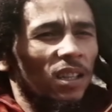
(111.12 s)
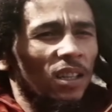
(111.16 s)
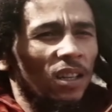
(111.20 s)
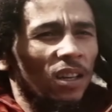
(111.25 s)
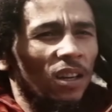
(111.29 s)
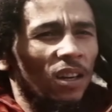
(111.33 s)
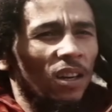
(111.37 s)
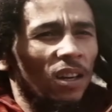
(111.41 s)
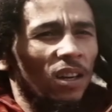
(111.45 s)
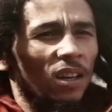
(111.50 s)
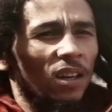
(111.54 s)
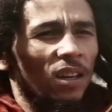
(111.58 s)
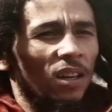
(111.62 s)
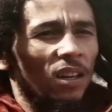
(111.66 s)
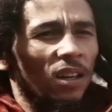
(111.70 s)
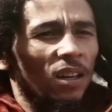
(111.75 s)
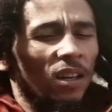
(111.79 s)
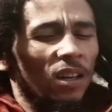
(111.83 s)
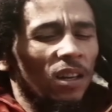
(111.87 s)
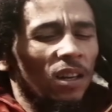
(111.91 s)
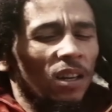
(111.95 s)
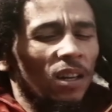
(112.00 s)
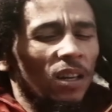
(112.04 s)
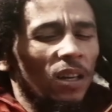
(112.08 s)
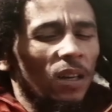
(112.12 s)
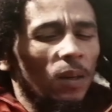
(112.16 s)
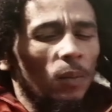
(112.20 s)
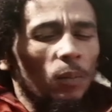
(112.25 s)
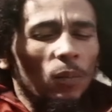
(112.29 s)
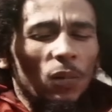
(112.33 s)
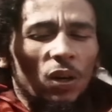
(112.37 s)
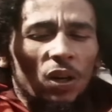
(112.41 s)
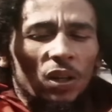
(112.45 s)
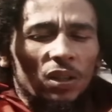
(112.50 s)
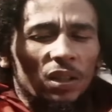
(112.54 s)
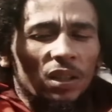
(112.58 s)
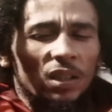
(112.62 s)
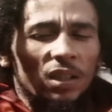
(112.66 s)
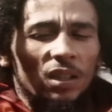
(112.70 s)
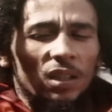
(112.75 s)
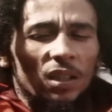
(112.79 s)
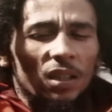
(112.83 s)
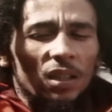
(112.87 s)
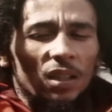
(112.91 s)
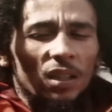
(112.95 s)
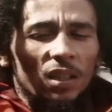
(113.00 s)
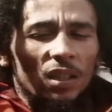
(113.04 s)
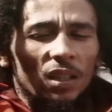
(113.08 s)
you know, but
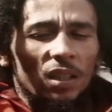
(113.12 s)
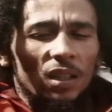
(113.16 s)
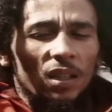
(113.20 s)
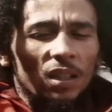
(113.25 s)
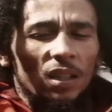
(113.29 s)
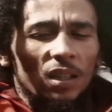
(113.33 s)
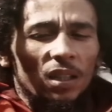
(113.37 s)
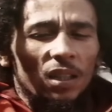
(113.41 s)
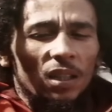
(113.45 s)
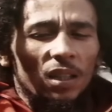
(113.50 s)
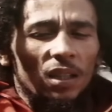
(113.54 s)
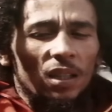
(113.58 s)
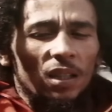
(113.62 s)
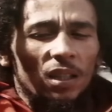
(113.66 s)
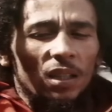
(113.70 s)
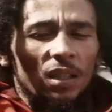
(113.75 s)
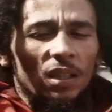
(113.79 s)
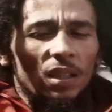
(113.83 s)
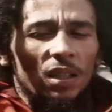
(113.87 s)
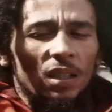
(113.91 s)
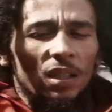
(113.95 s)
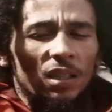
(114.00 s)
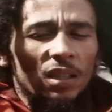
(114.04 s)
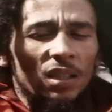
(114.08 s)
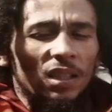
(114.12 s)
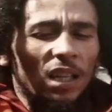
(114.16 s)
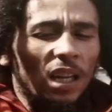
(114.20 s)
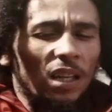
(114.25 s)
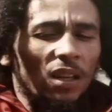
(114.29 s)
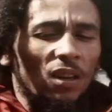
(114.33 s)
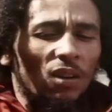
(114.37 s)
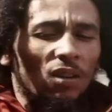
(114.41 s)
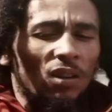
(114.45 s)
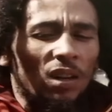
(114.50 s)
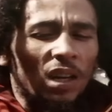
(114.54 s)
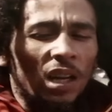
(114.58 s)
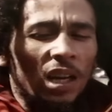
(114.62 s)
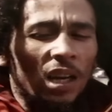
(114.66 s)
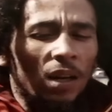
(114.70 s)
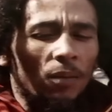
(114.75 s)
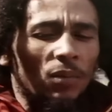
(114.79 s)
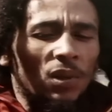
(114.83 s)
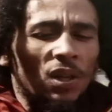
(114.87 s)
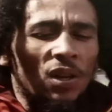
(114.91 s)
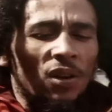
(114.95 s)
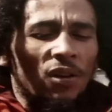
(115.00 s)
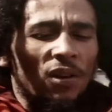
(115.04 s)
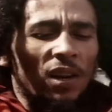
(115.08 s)
it's not how long
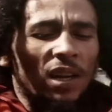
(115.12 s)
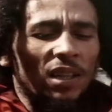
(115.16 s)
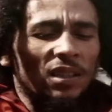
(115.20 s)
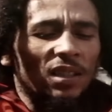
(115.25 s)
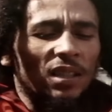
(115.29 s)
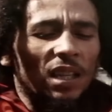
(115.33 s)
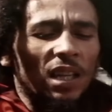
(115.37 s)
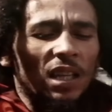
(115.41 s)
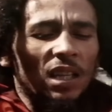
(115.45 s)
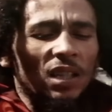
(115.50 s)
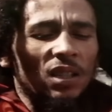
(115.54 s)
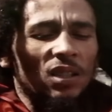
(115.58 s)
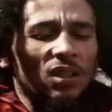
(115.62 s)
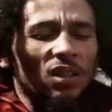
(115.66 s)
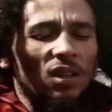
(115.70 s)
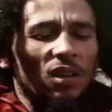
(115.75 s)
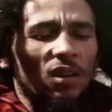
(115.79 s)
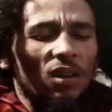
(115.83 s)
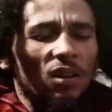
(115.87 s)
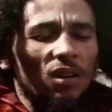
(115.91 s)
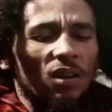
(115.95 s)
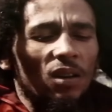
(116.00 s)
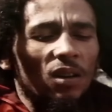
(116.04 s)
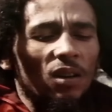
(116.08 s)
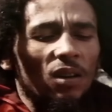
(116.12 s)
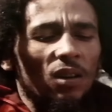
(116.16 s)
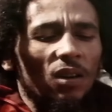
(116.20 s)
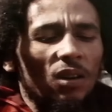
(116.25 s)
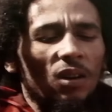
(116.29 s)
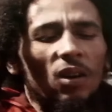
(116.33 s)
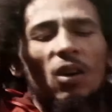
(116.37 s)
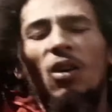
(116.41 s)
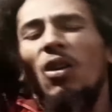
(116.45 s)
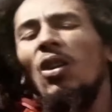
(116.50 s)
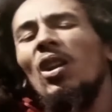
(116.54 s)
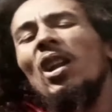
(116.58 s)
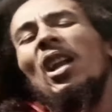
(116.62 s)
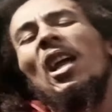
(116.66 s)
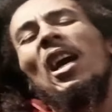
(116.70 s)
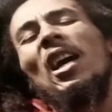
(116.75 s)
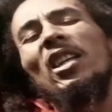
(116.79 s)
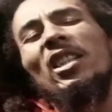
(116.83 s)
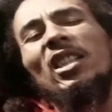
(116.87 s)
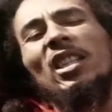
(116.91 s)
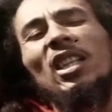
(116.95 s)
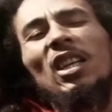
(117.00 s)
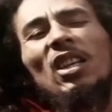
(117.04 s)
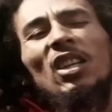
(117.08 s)
I've been a Rasta, it's how
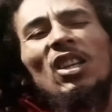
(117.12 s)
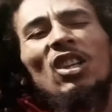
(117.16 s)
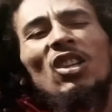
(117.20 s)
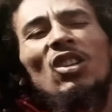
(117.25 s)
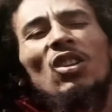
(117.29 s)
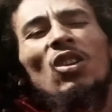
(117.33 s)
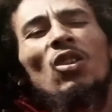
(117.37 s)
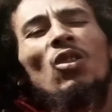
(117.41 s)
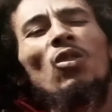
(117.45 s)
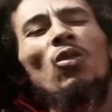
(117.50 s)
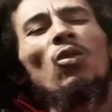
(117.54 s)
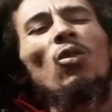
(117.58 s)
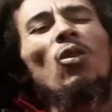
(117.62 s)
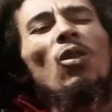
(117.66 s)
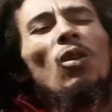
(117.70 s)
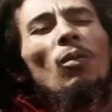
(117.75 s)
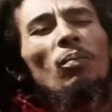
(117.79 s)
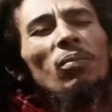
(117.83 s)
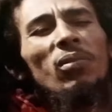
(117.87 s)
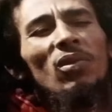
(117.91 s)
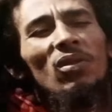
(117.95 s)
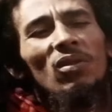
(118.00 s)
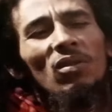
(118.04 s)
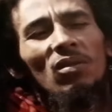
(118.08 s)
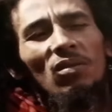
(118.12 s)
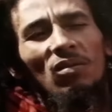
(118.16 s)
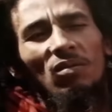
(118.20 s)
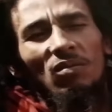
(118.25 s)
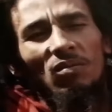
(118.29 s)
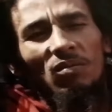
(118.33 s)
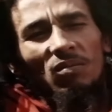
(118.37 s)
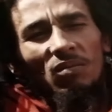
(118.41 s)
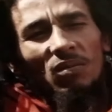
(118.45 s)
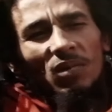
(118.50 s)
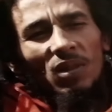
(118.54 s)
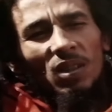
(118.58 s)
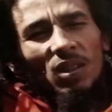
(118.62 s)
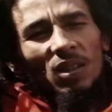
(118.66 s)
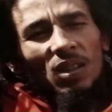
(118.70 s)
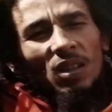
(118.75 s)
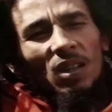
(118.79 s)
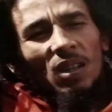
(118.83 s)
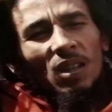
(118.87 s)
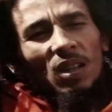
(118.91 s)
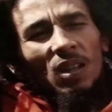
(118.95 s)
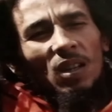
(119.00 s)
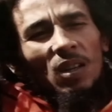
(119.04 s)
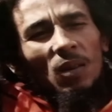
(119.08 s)
long it takes you to grow up,
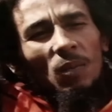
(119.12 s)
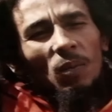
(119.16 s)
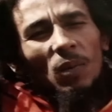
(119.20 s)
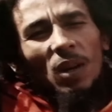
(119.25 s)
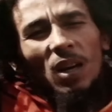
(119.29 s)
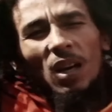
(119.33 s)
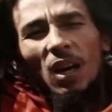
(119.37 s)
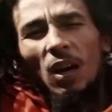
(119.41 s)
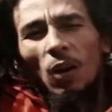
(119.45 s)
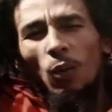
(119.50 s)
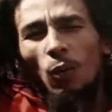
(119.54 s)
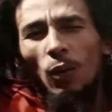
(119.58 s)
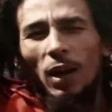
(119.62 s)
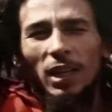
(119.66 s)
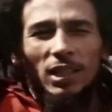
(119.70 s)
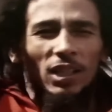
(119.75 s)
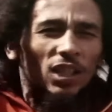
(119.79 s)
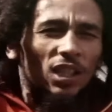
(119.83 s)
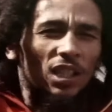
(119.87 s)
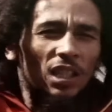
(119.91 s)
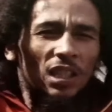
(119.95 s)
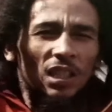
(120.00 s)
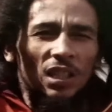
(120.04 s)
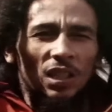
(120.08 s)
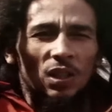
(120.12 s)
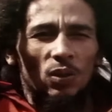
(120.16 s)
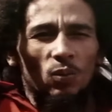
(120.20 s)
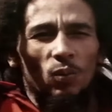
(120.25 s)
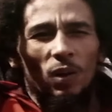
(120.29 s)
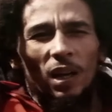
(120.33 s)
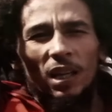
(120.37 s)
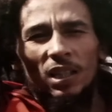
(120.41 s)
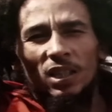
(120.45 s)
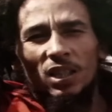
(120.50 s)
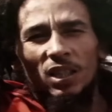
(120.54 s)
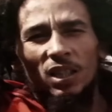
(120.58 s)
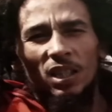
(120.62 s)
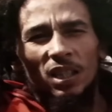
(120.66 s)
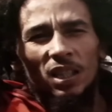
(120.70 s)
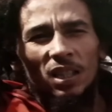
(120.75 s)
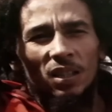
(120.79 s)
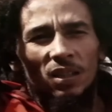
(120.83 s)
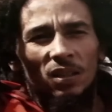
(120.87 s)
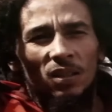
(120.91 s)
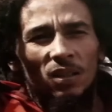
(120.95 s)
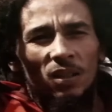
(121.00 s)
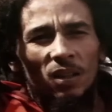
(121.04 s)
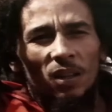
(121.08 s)
because what he is is what he
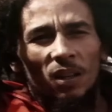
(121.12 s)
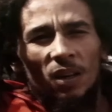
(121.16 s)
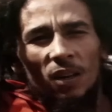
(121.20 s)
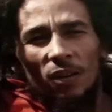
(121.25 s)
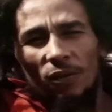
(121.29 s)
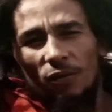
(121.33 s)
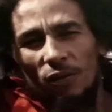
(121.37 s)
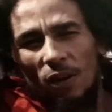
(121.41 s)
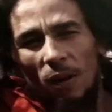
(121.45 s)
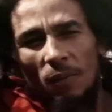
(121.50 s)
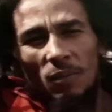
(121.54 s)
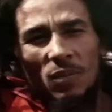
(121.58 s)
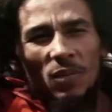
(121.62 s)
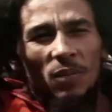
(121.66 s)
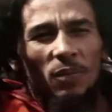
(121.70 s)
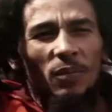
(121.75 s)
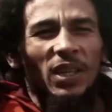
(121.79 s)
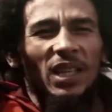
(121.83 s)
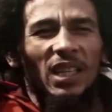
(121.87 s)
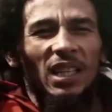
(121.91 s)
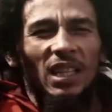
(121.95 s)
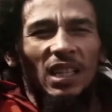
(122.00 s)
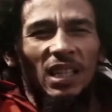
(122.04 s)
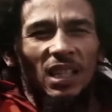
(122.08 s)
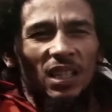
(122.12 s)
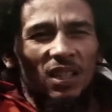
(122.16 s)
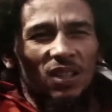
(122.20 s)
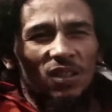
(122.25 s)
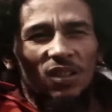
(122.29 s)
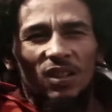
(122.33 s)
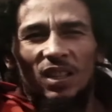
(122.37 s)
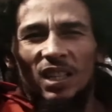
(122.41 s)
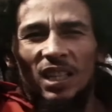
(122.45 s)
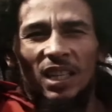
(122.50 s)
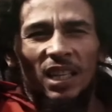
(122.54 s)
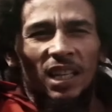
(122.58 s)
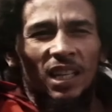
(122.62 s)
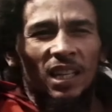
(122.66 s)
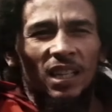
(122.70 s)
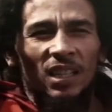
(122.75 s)
is from beginning to the